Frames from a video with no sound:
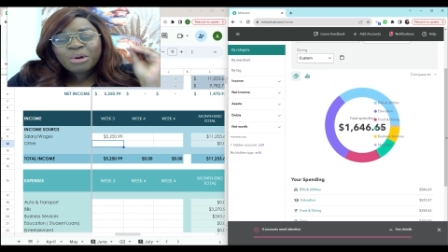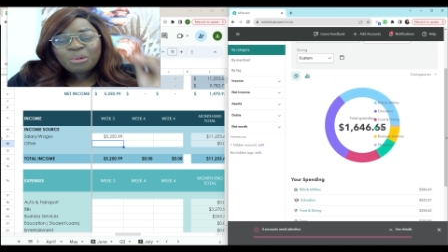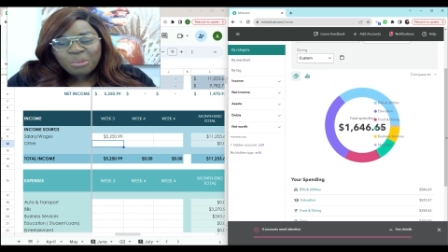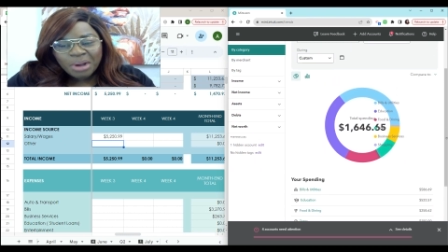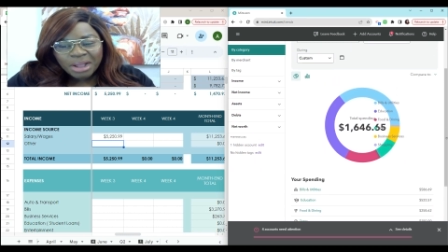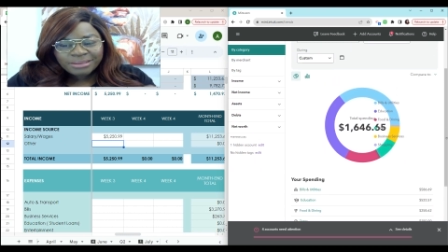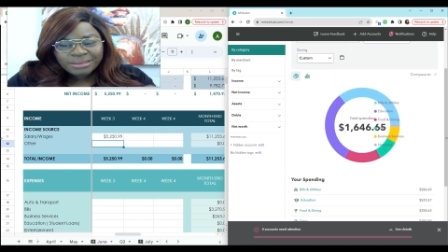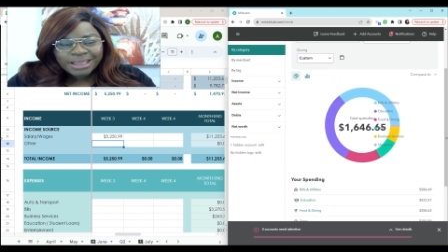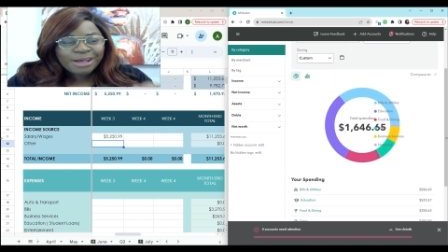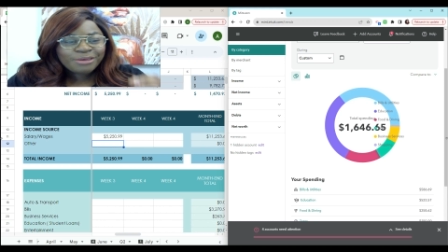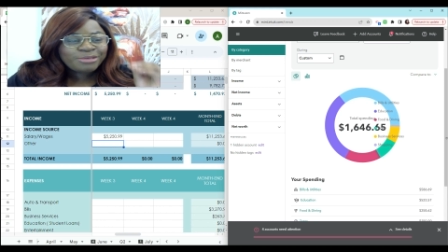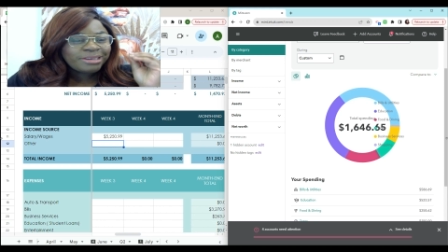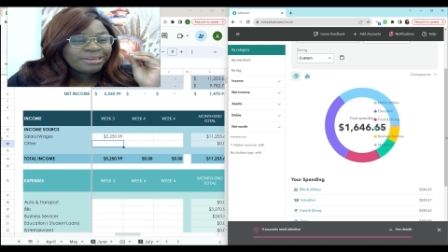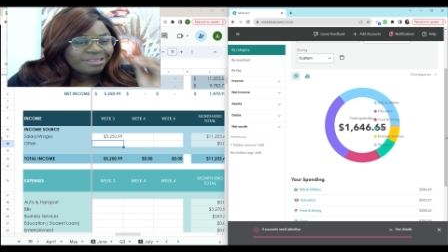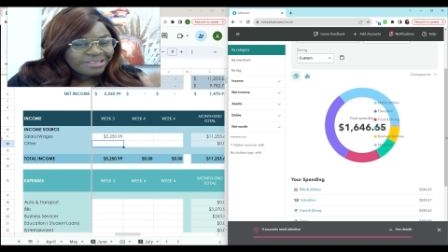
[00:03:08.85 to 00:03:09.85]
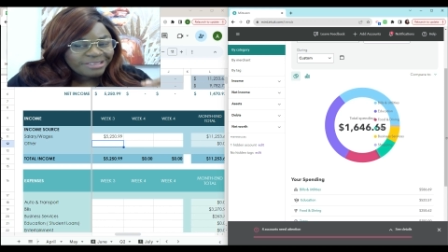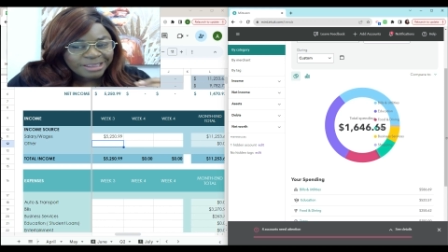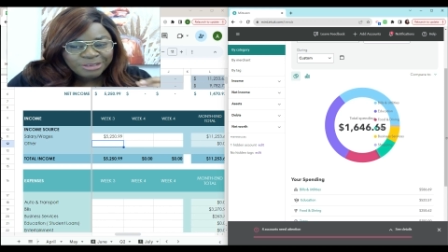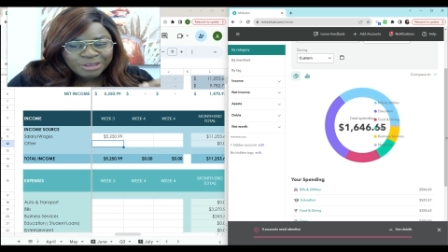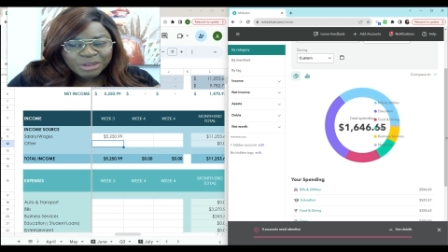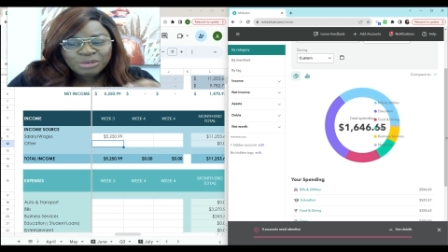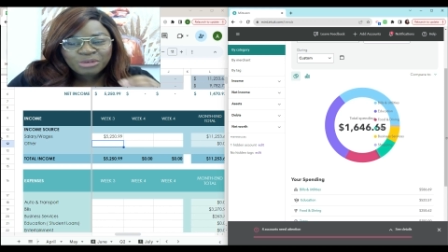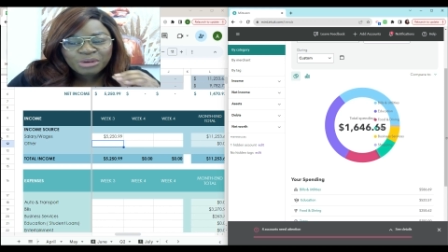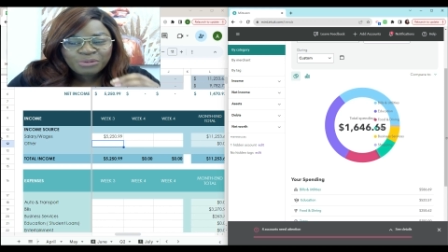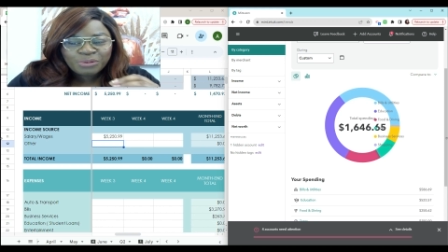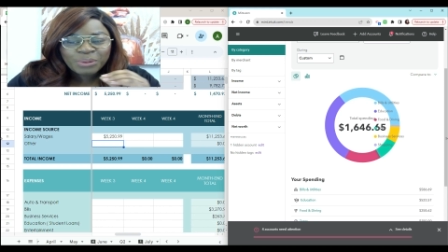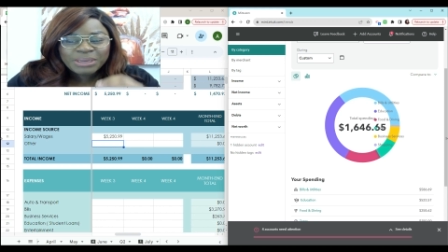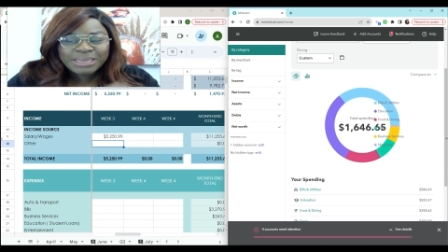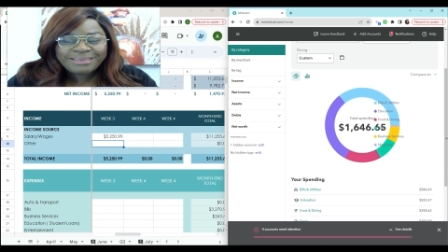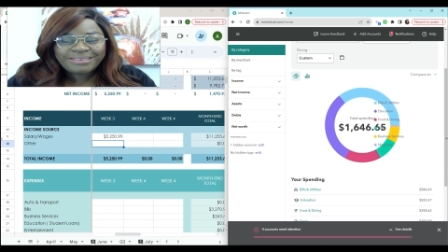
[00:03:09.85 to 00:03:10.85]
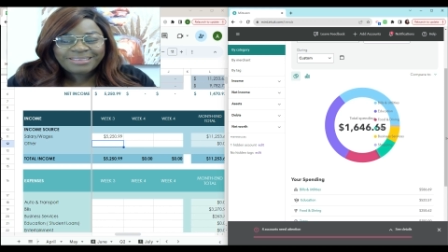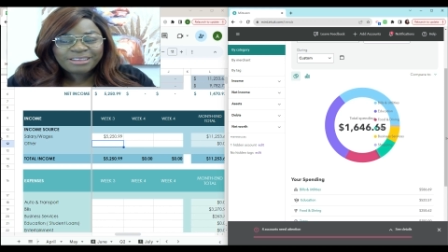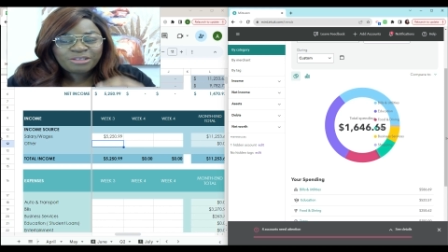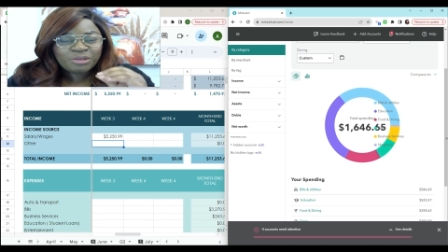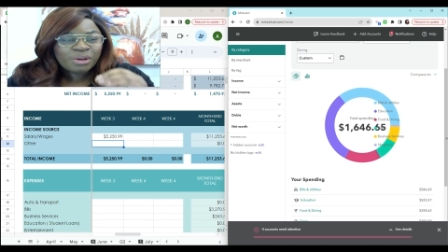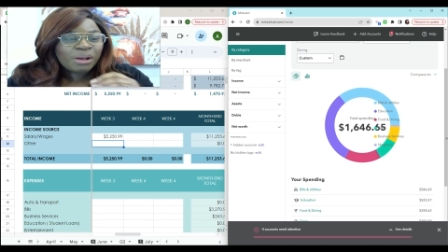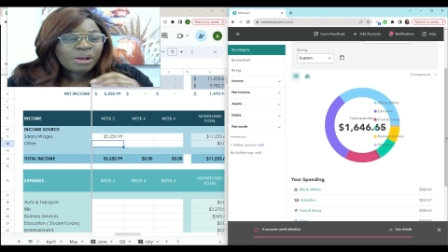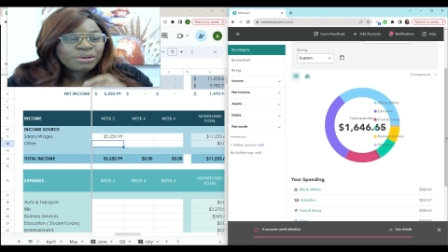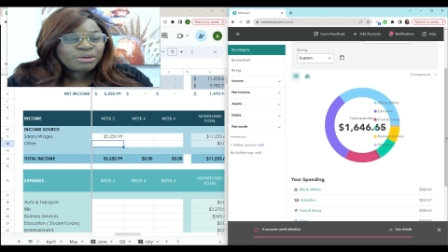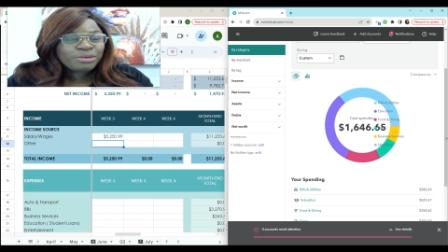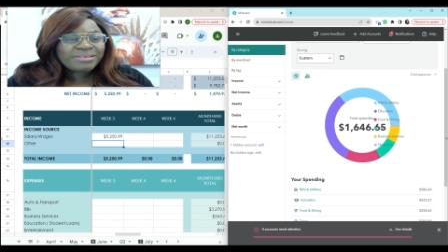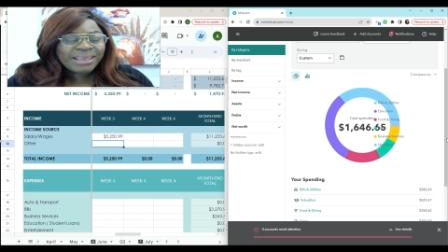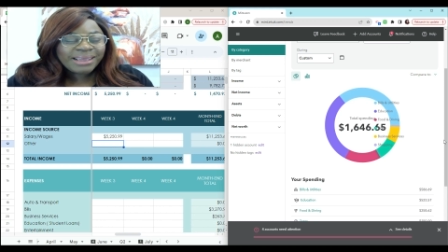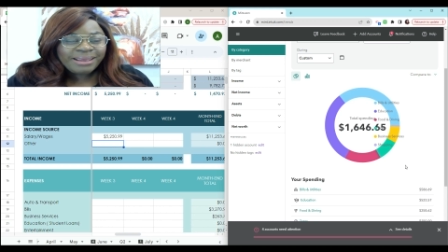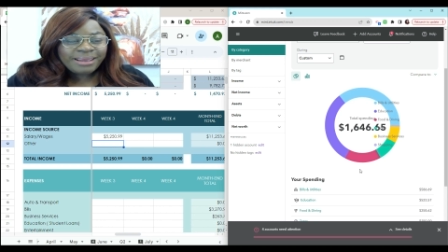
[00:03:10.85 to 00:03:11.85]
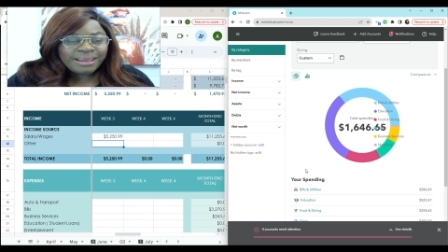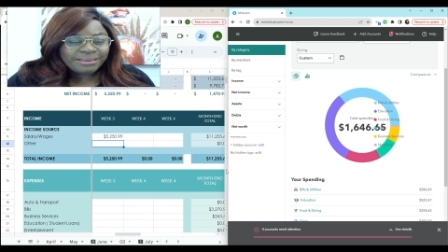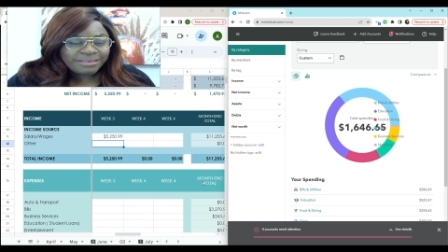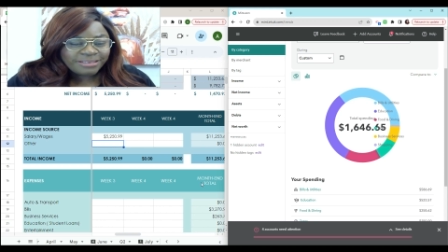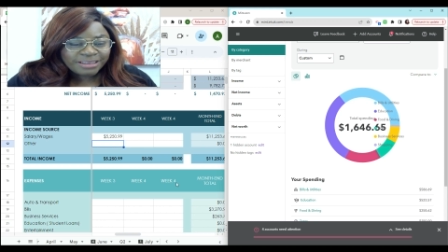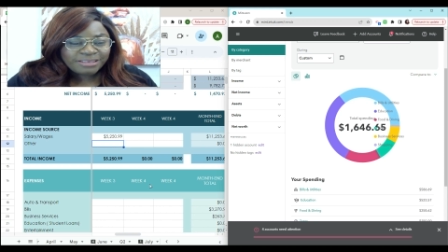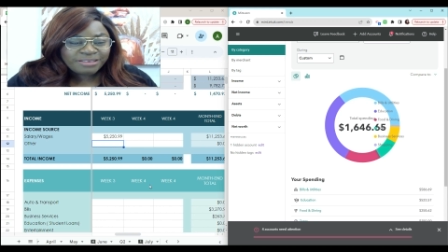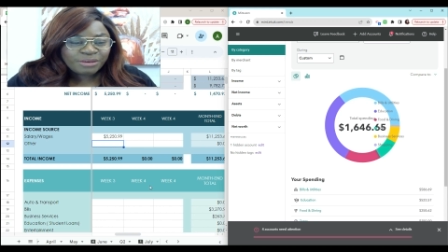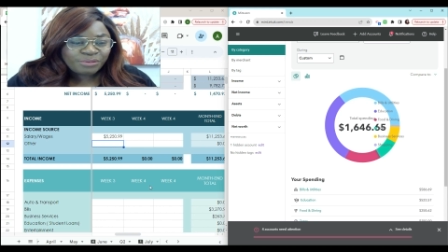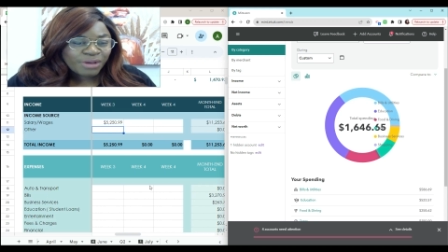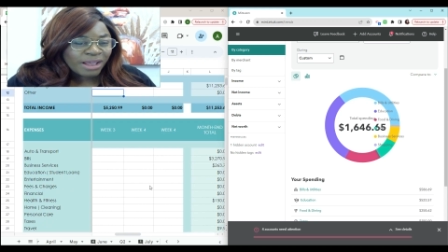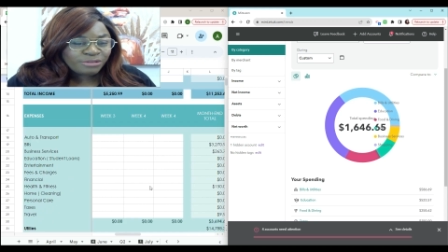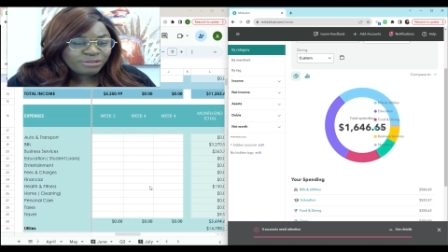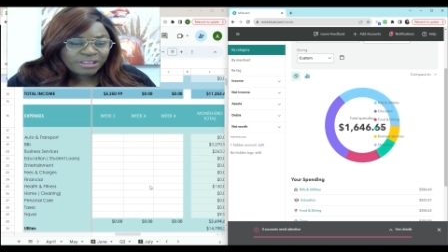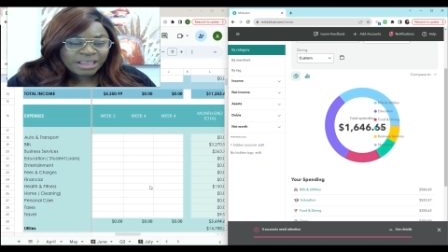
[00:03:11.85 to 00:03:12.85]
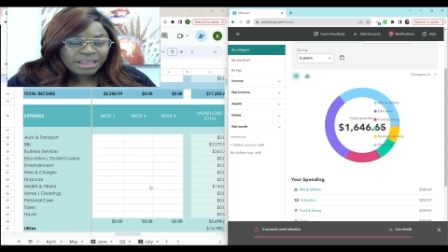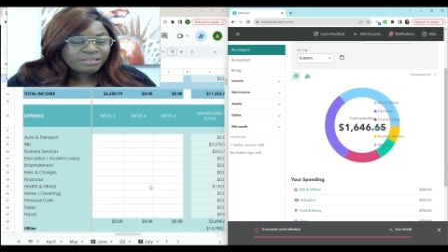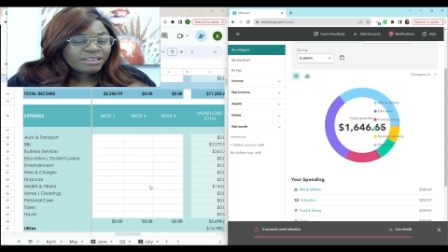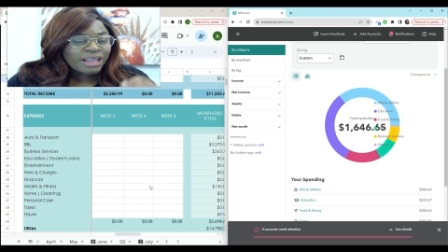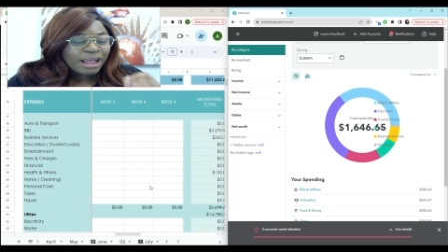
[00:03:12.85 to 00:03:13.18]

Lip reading: $1,646.65.